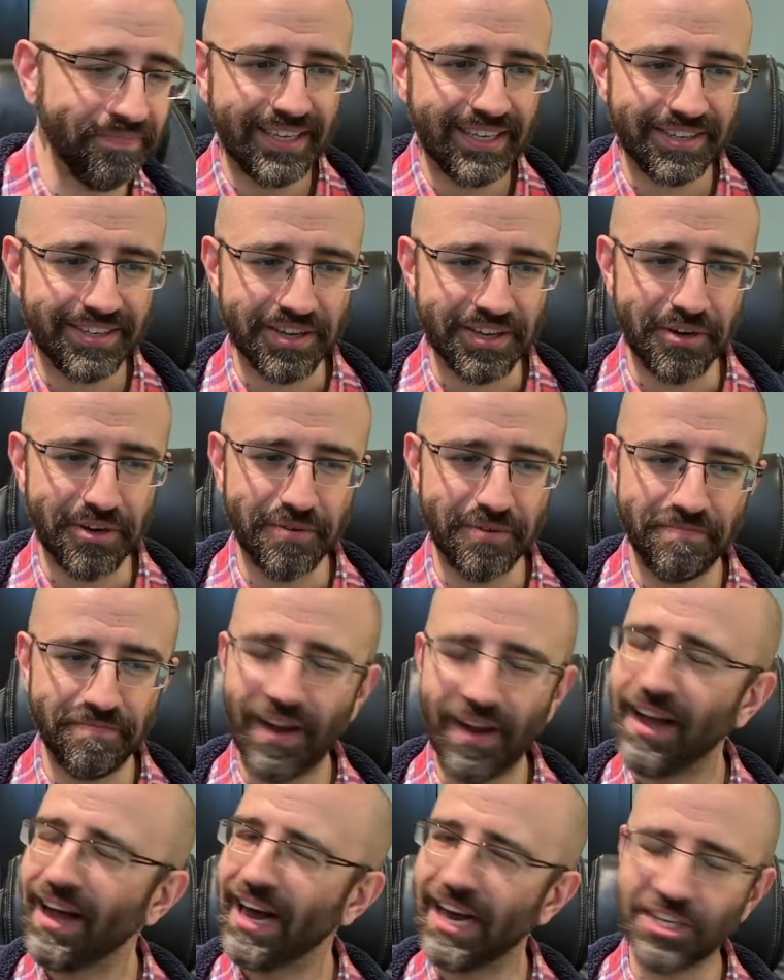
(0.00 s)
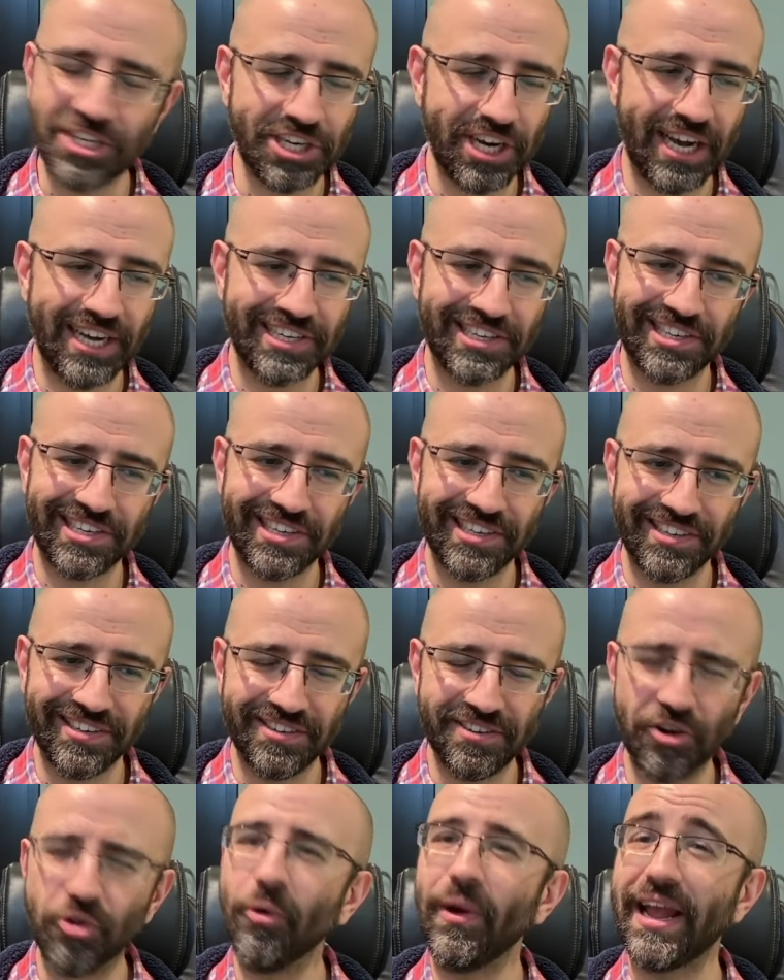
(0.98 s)
So, hush hush,
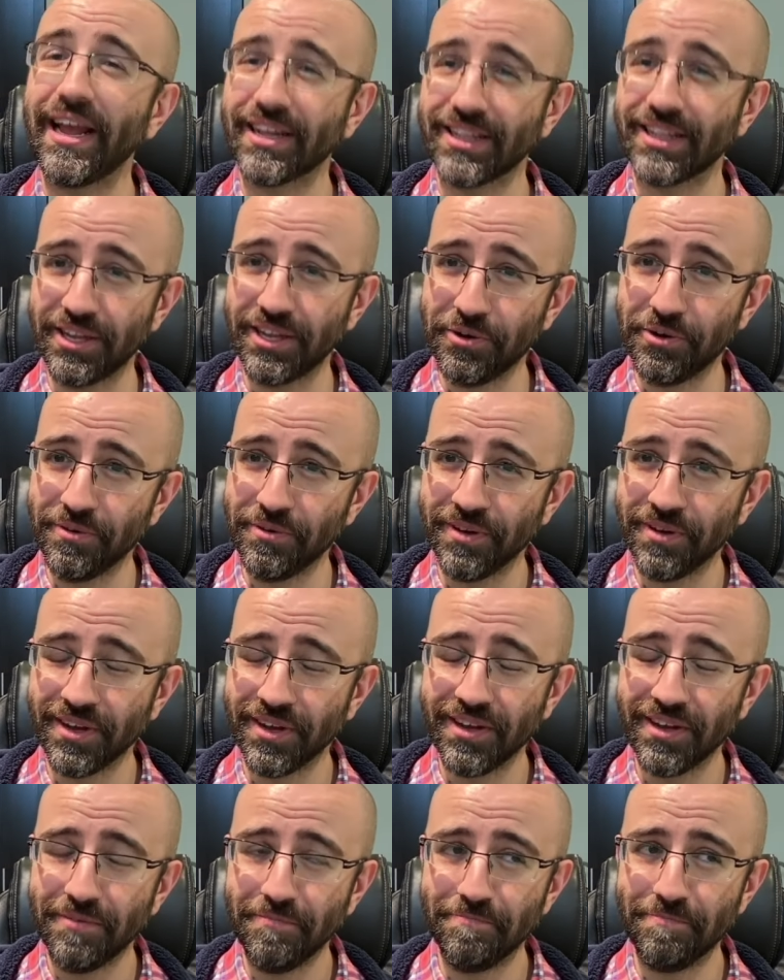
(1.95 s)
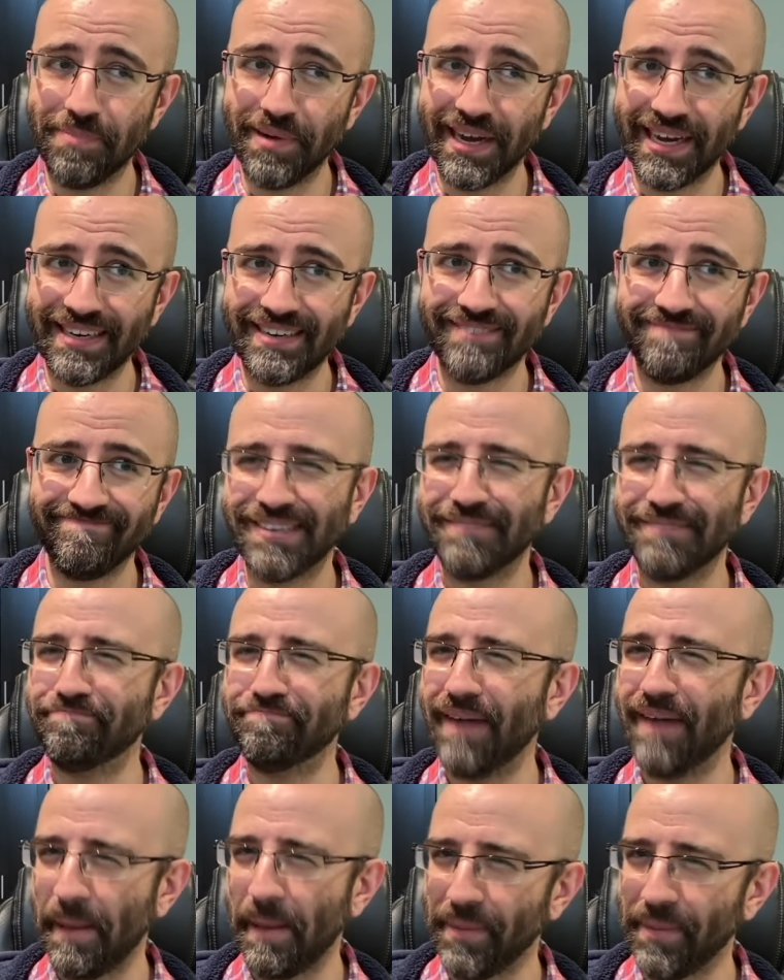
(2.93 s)
great clue, but
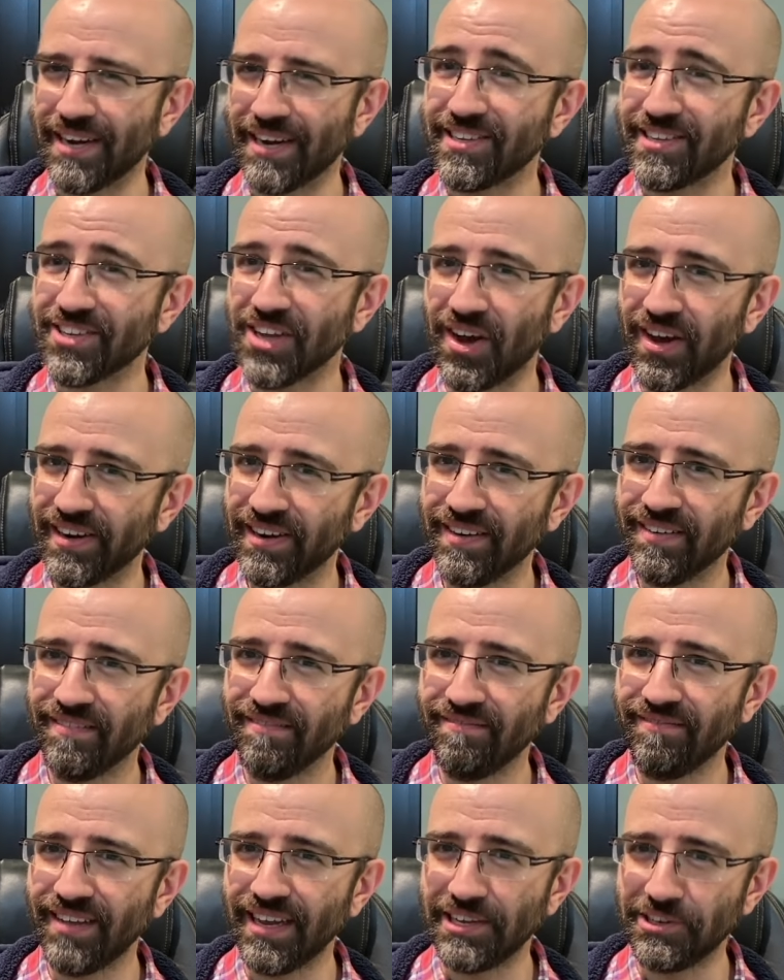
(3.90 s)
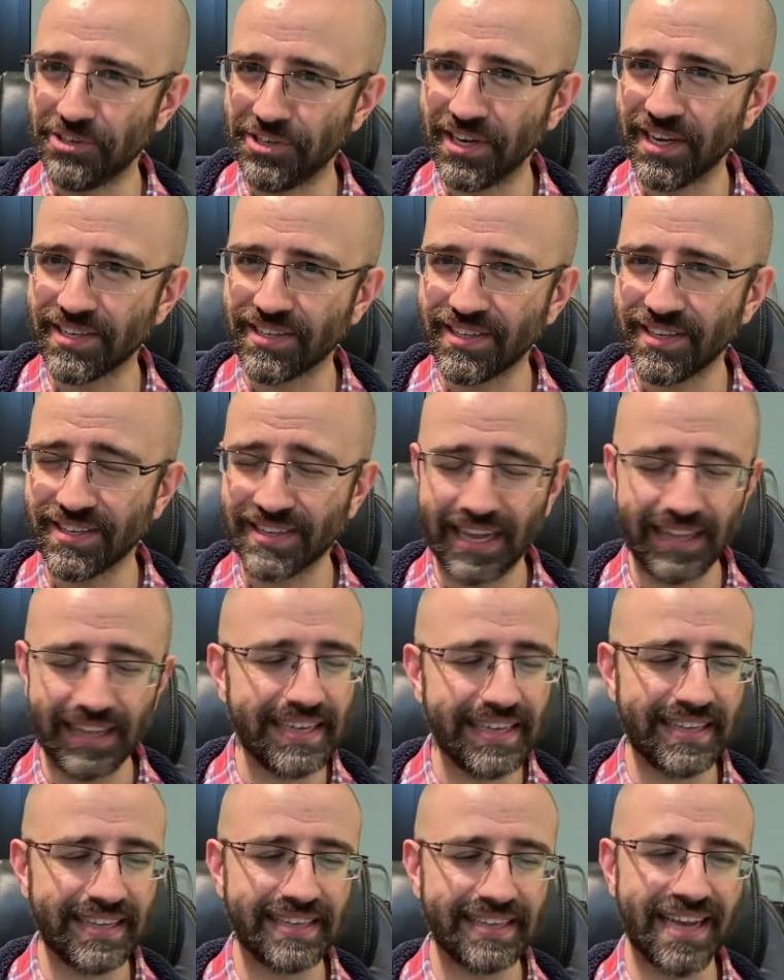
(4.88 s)
my money's on Injustice. At
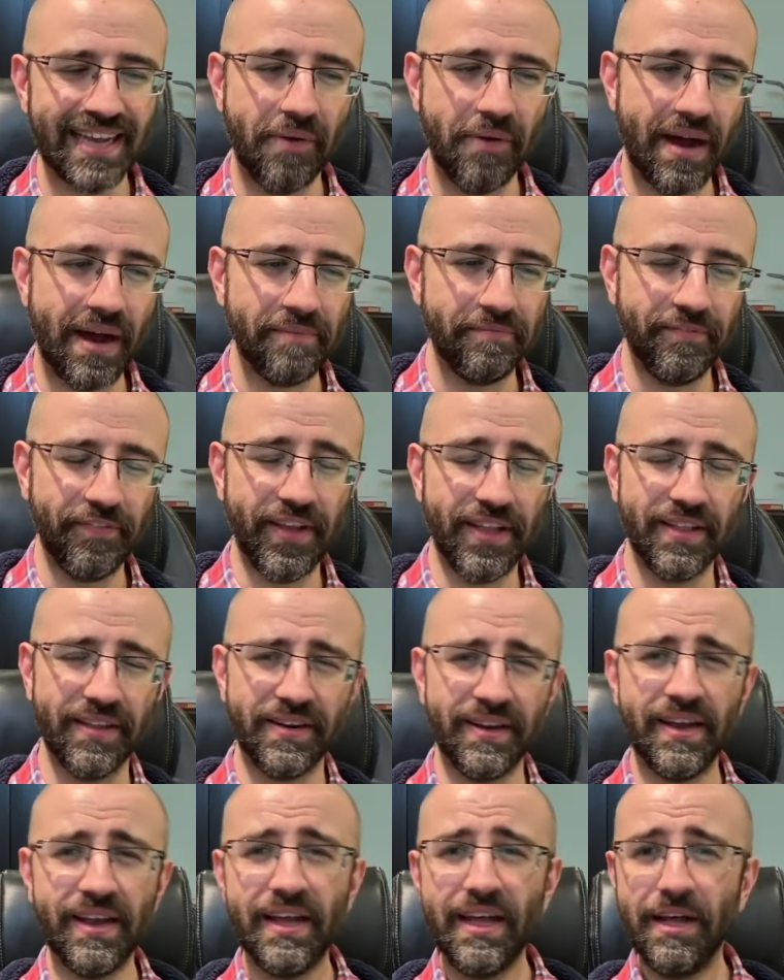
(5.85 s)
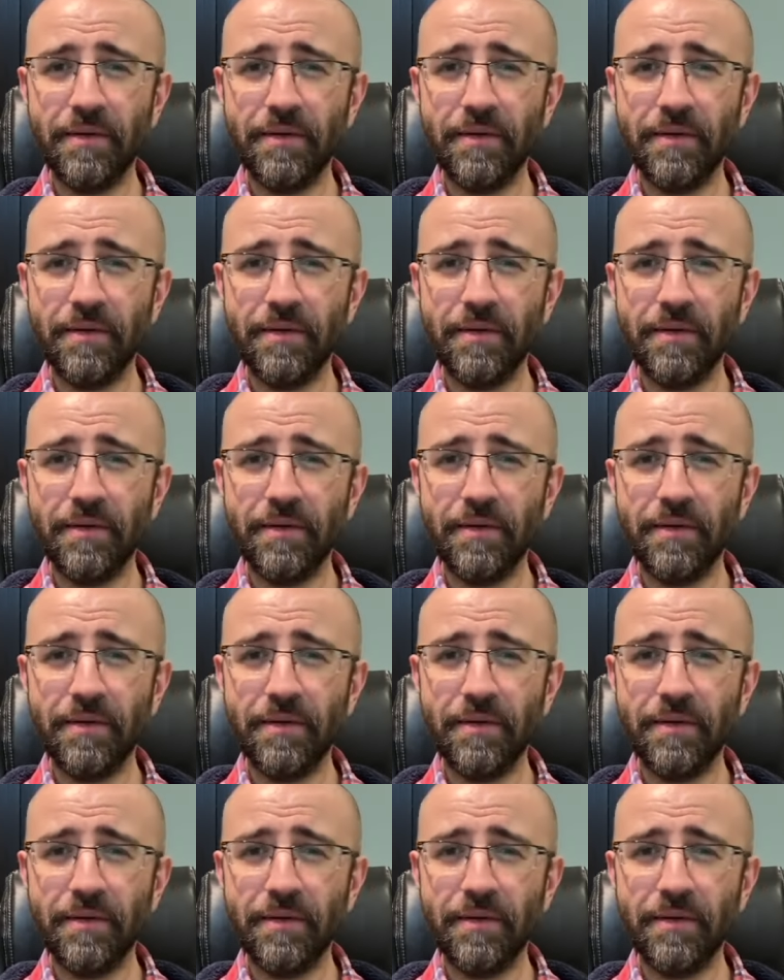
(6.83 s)
least that's how I'm feeling.